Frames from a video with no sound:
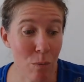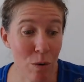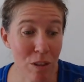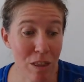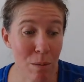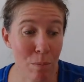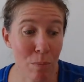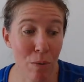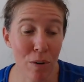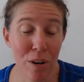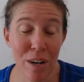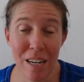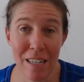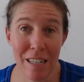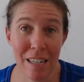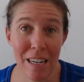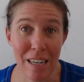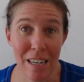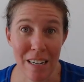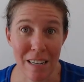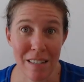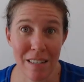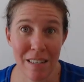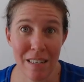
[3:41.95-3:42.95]
what the body
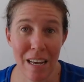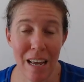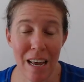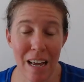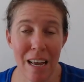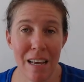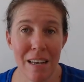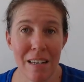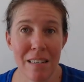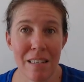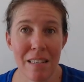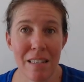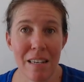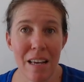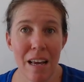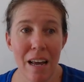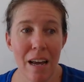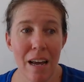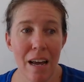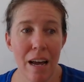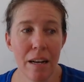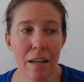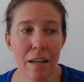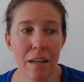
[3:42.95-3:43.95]
does is
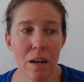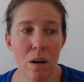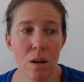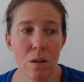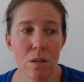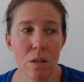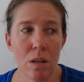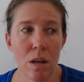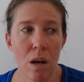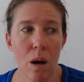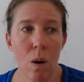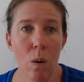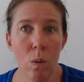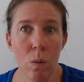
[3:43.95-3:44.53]
it goes,